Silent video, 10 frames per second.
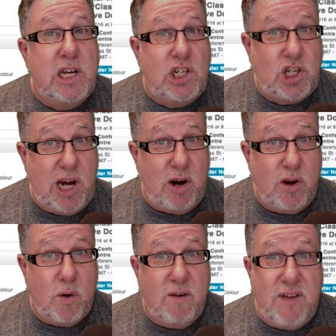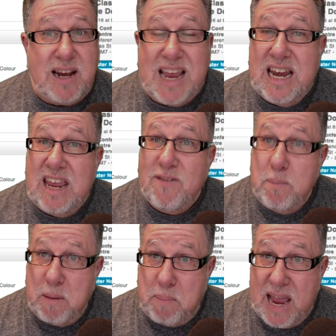share your event, and even
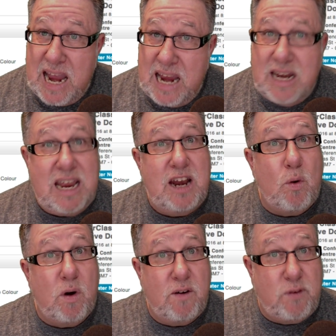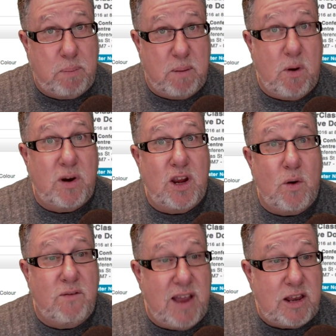be paid in order for promoting
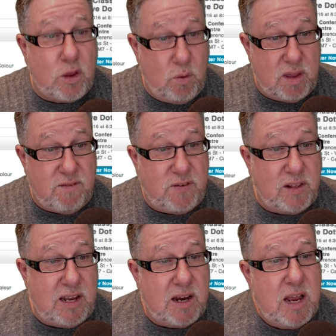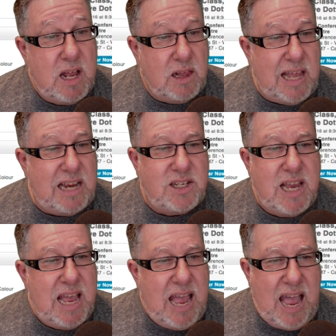your event through the affiliate links.
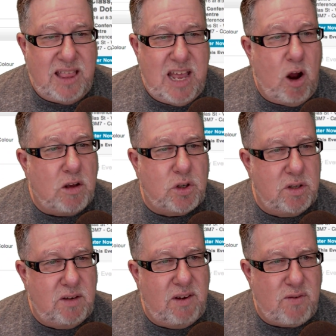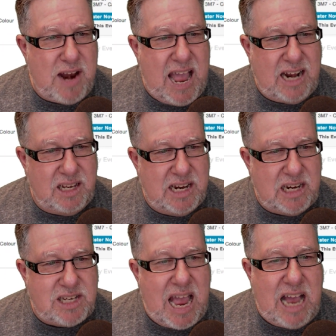And then all sorts of different
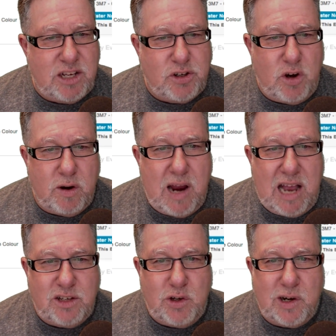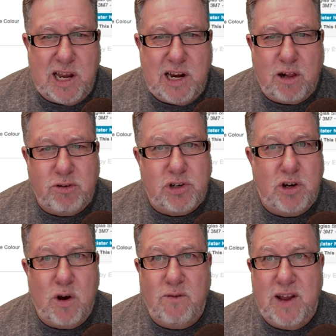analytics as you're getting closer to
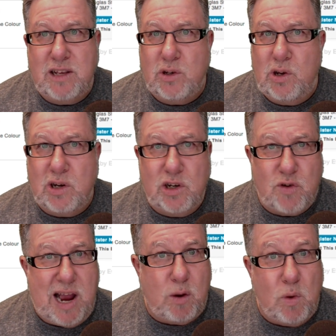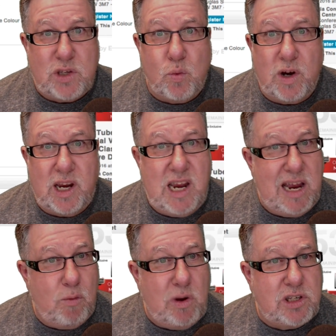your event, so you can track what's working
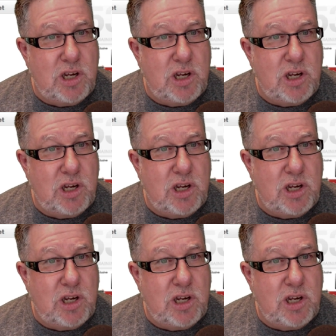and what's